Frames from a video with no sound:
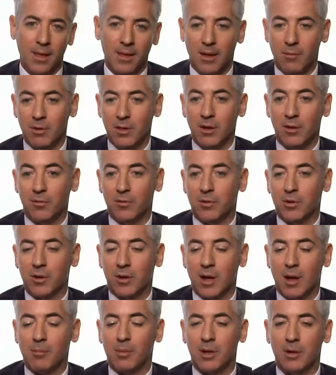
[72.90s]
And then we look for a
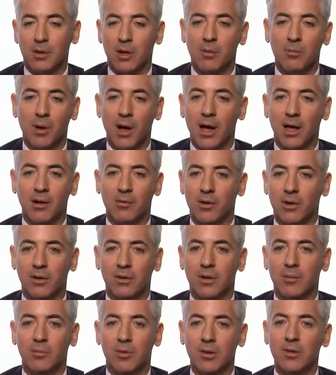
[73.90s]
company you can buy at a very
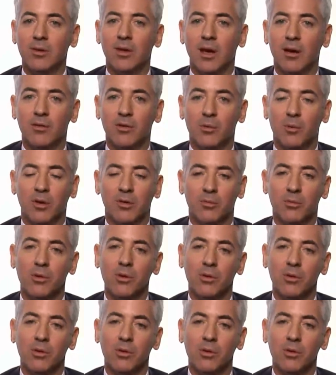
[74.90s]
deep discount to what it's